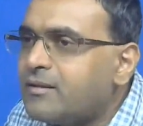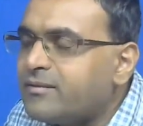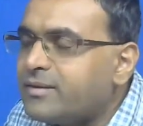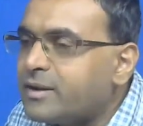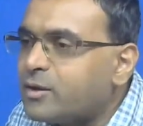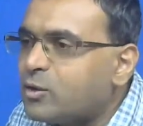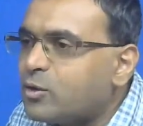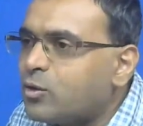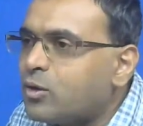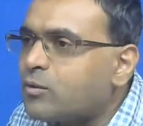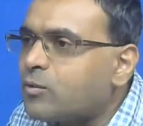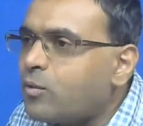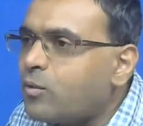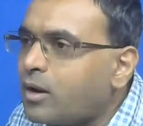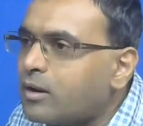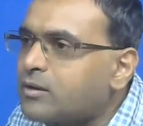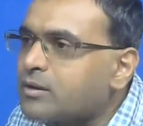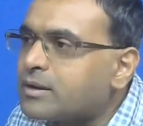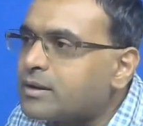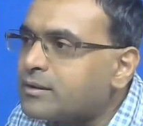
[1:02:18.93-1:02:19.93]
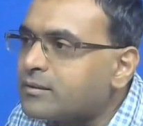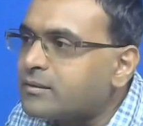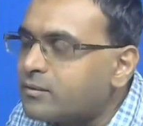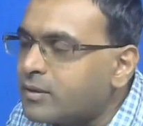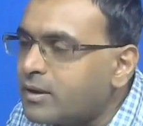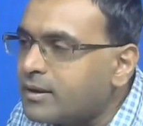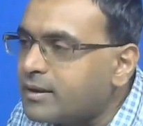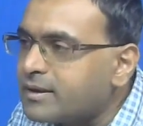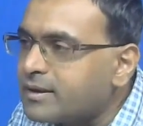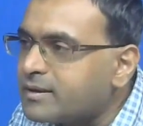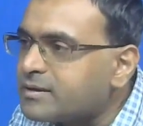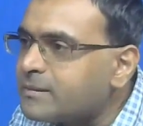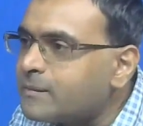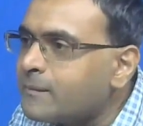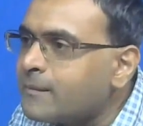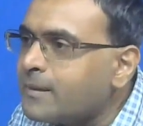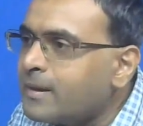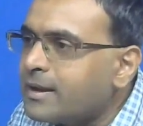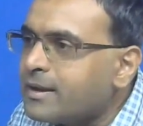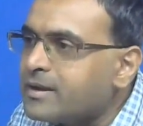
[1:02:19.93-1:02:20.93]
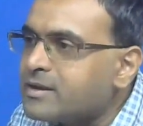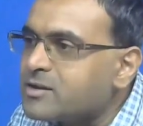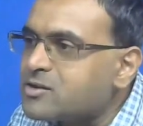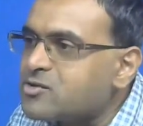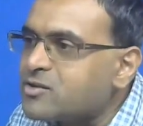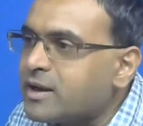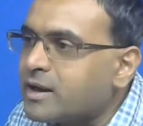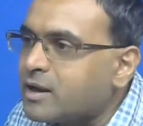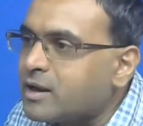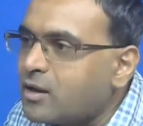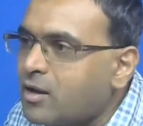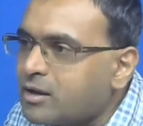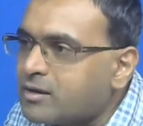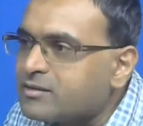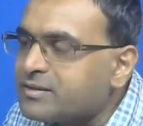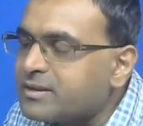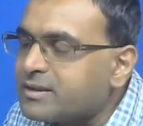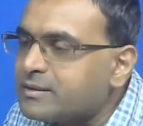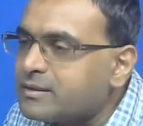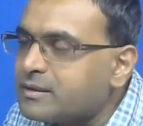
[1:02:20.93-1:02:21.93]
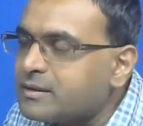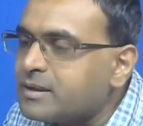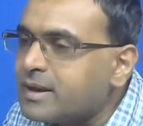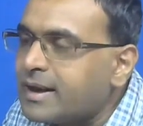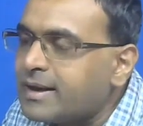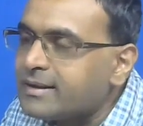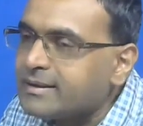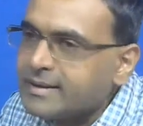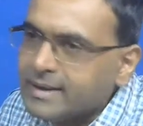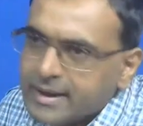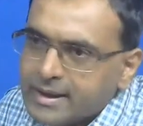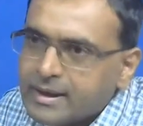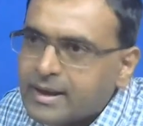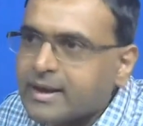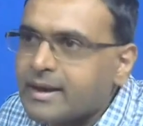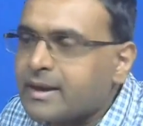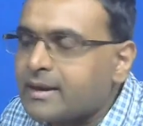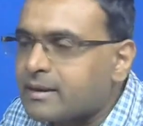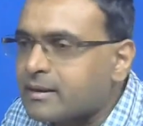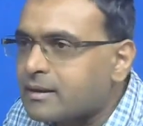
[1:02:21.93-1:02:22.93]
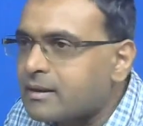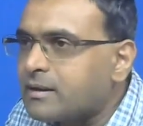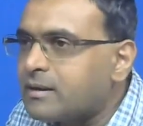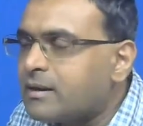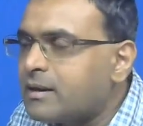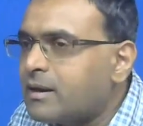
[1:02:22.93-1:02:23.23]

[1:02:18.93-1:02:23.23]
where you don't want to convert it into an analog signal and then again